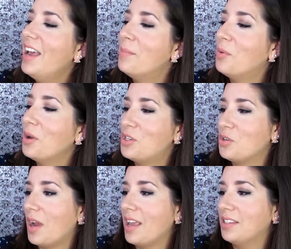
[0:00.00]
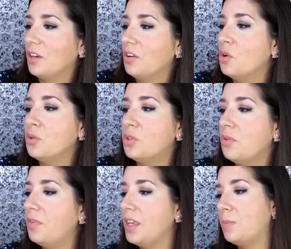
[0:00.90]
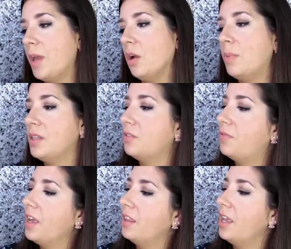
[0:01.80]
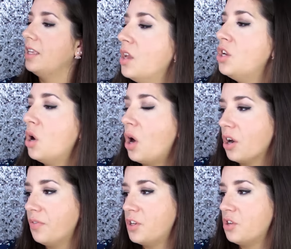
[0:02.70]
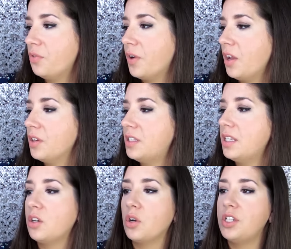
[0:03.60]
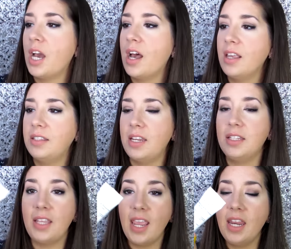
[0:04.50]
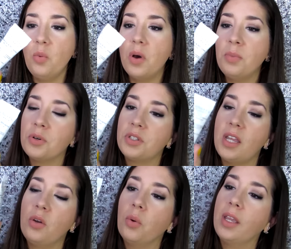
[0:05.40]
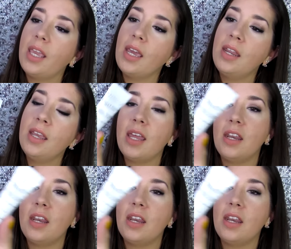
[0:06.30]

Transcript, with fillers: moisturizer, no sulfates, parabens, phthalates, no artificial fragrances or dyes. It is 81% organic